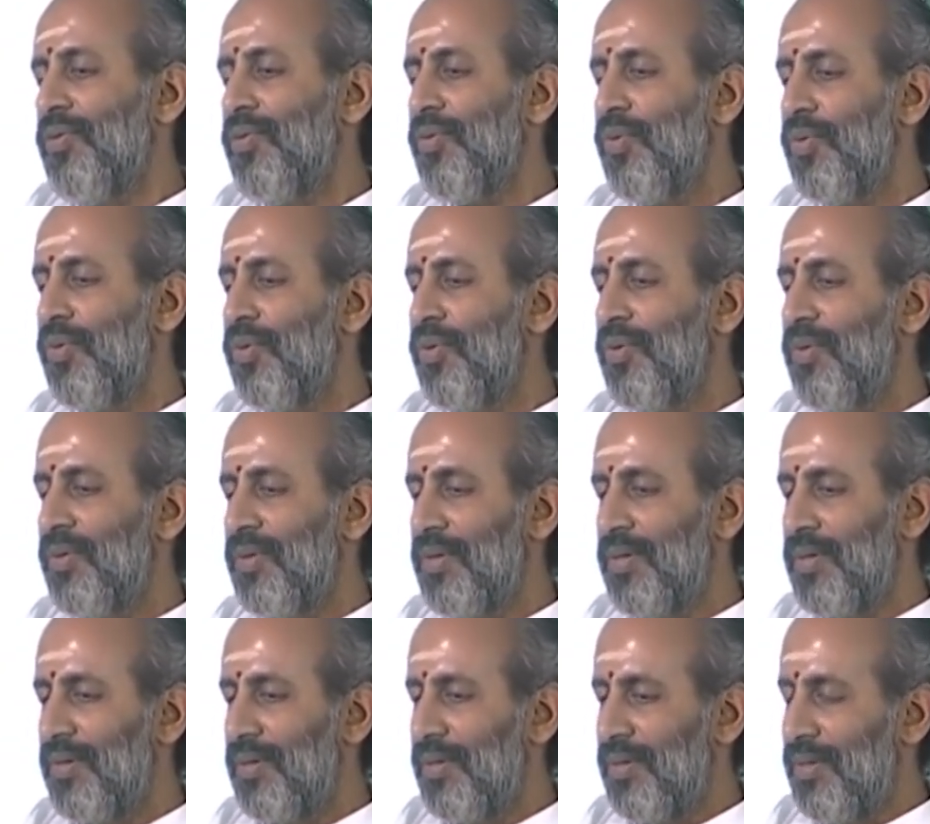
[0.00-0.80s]
So
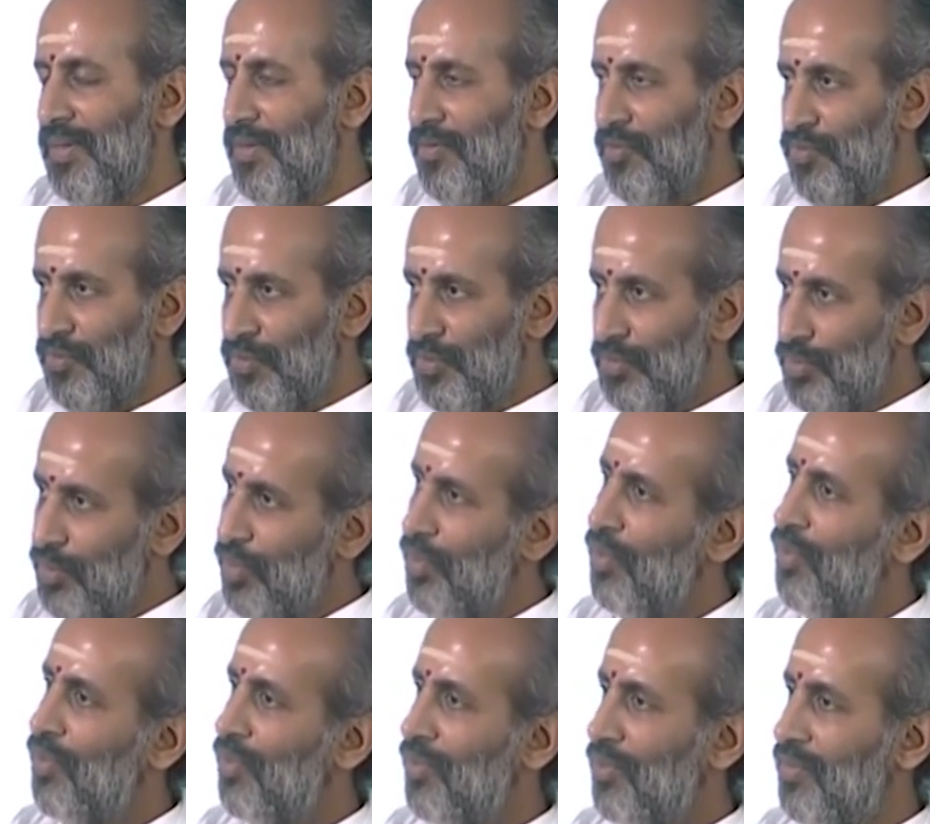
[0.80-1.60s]
if you
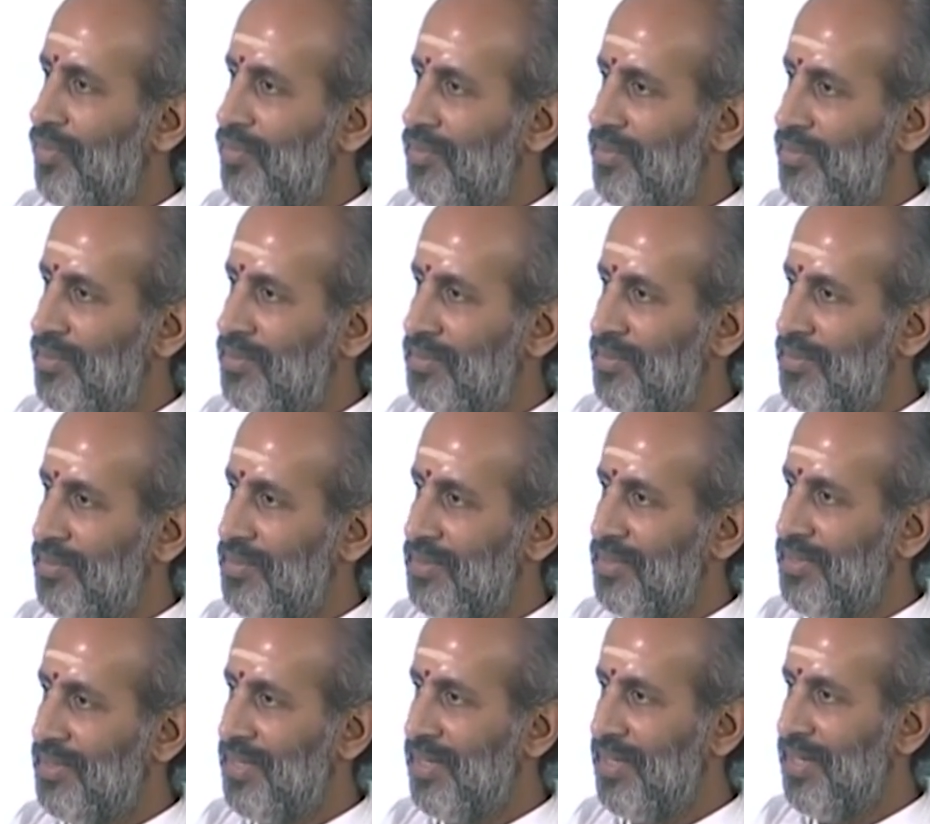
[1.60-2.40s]
know
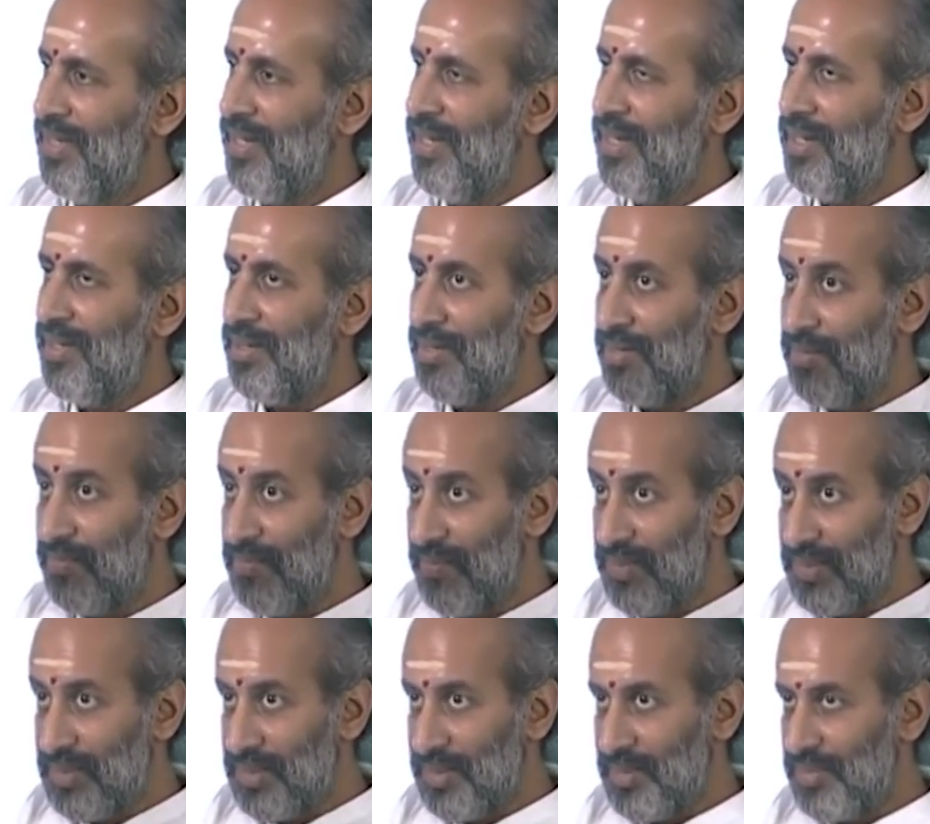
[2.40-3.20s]
the day on
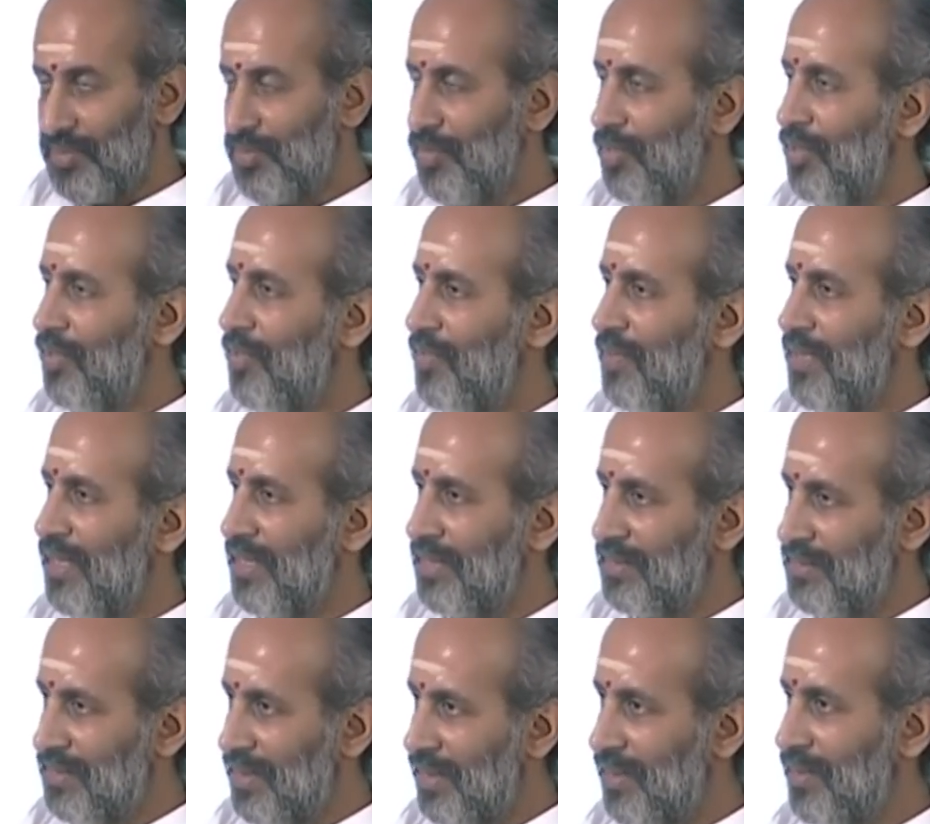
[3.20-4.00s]
which it is going to be
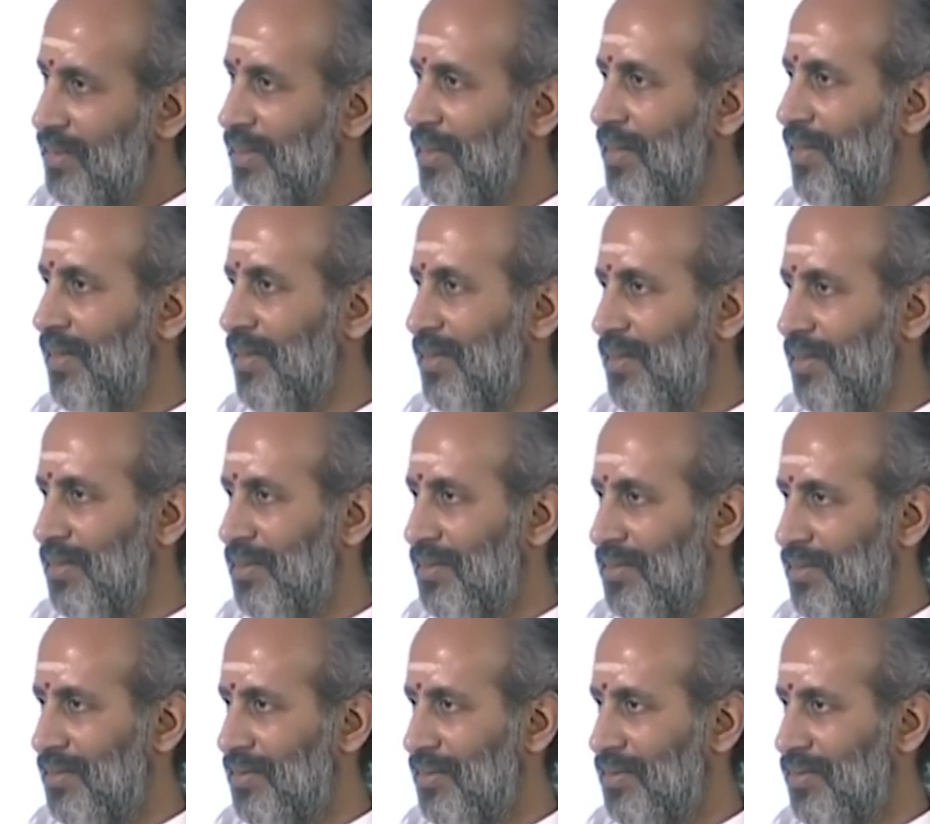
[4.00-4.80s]
exactly,
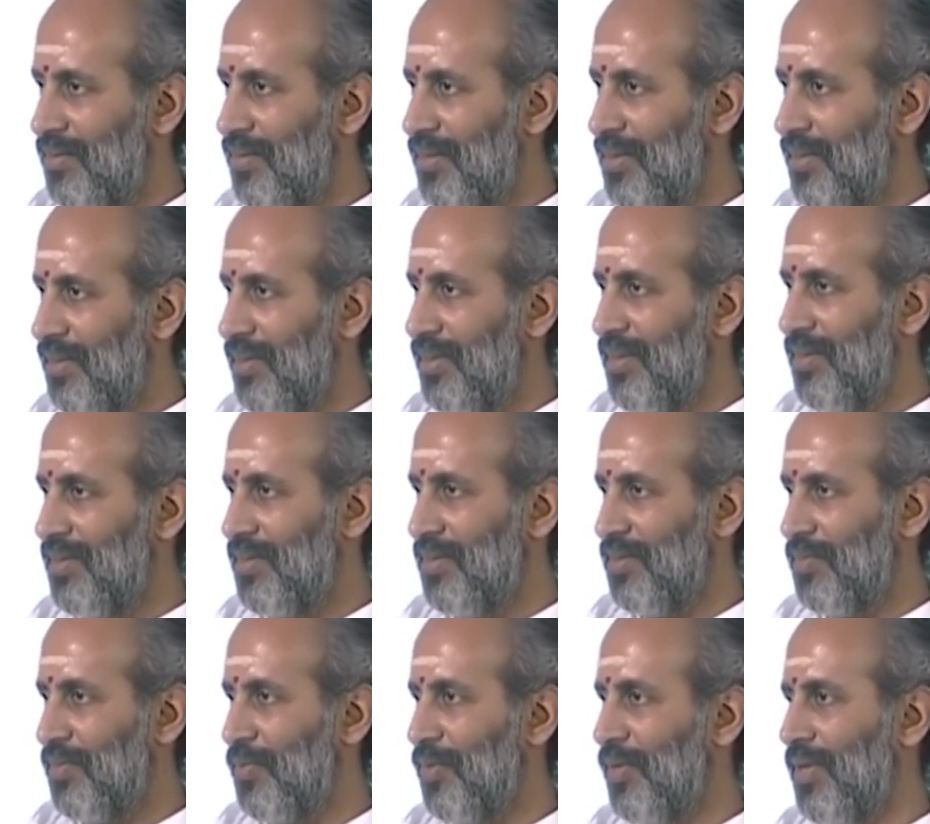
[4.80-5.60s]
so in the
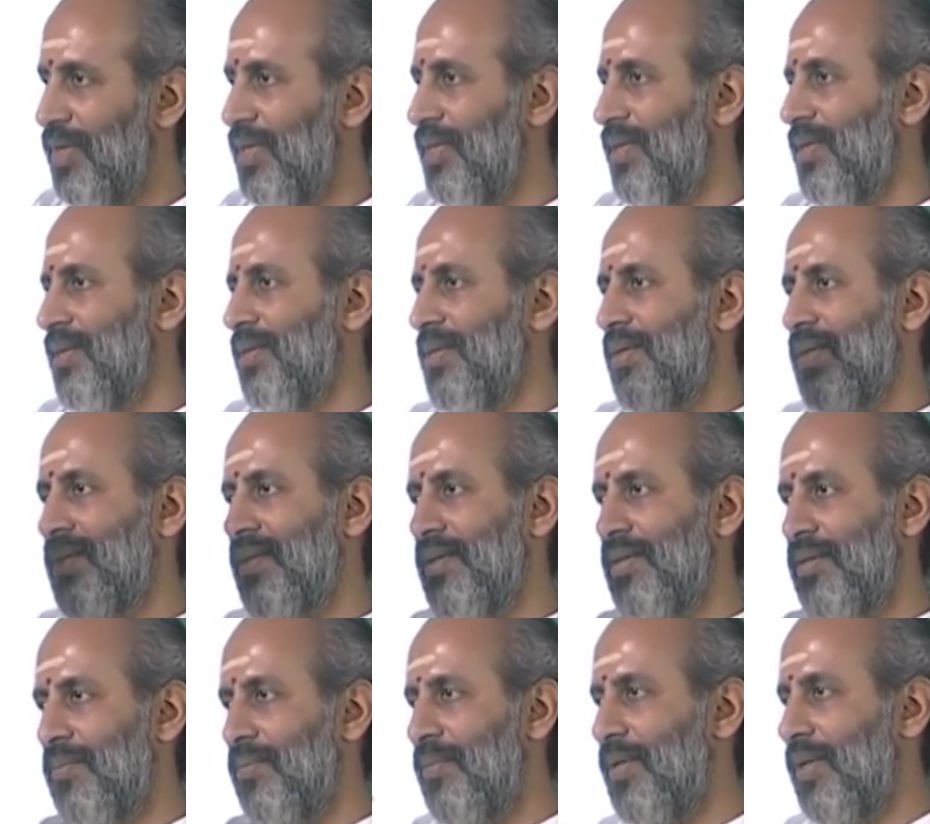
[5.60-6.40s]
east point, and
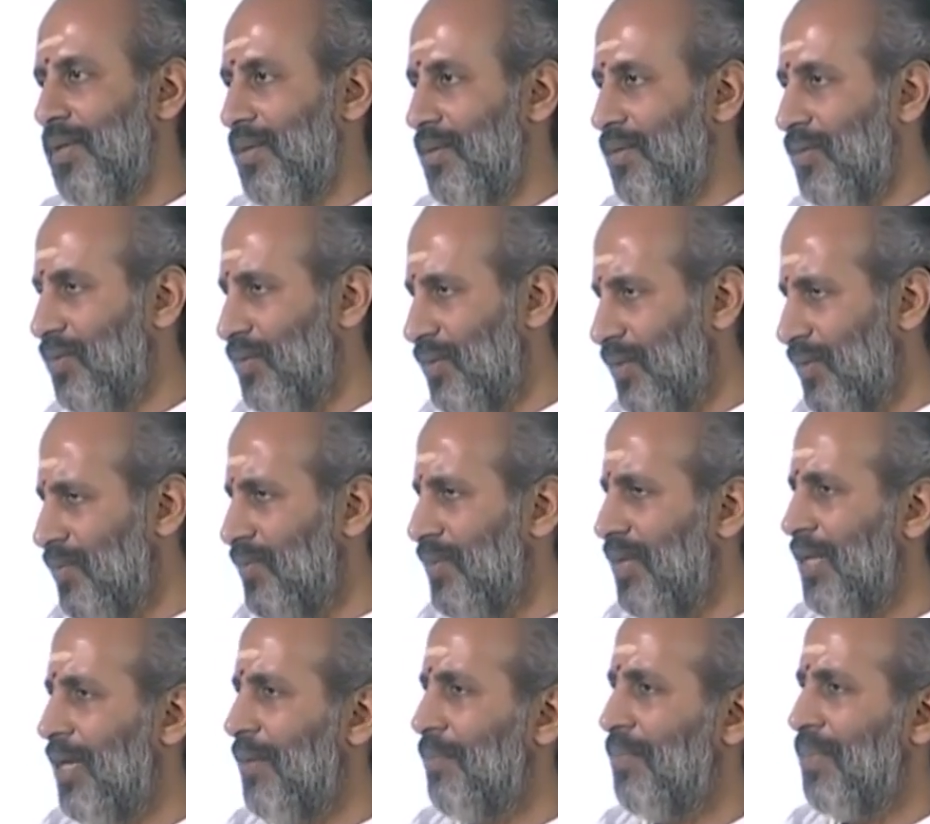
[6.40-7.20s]
then it may, so this
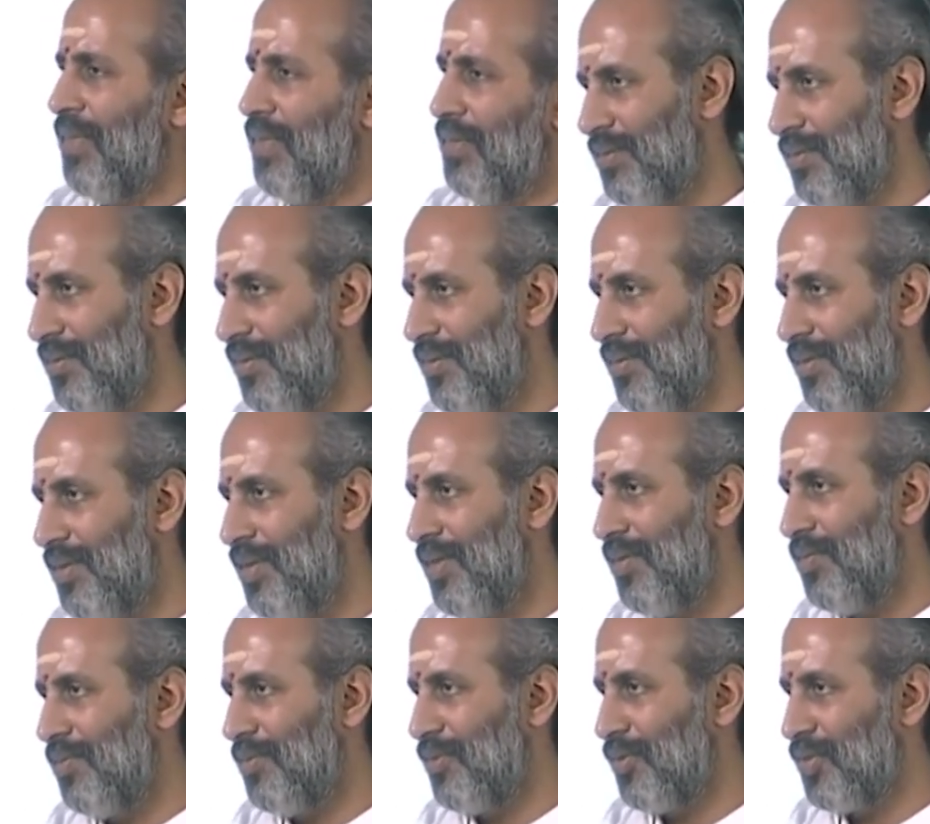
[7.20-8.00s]
will happen on
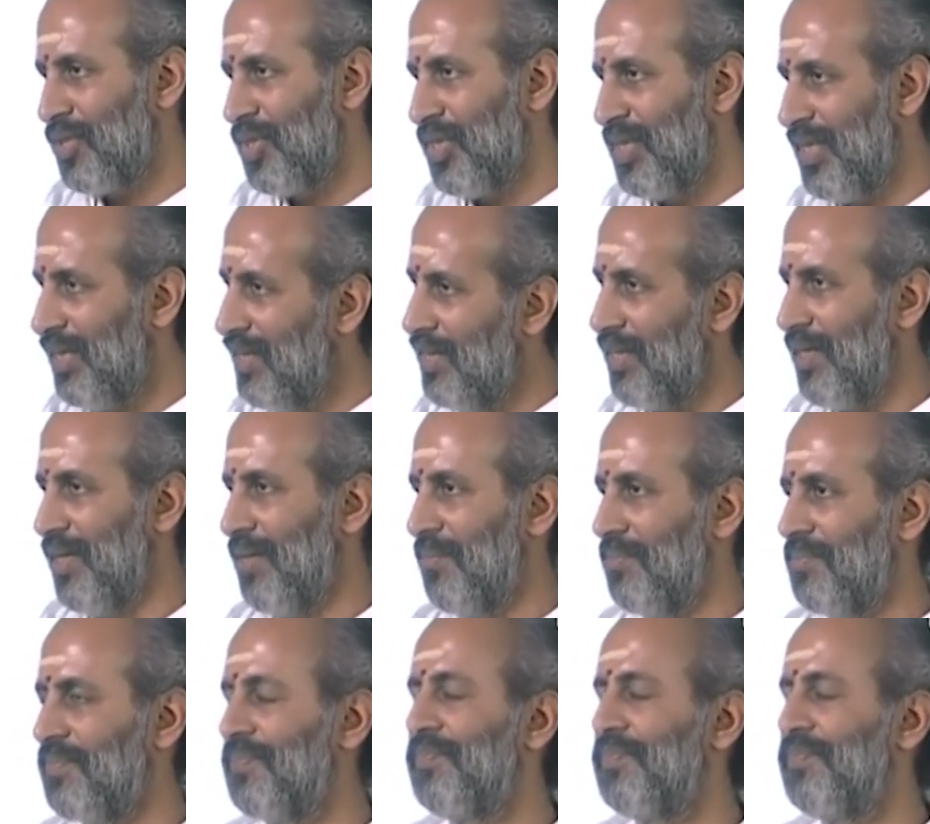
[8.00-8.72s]
the equinoxial day.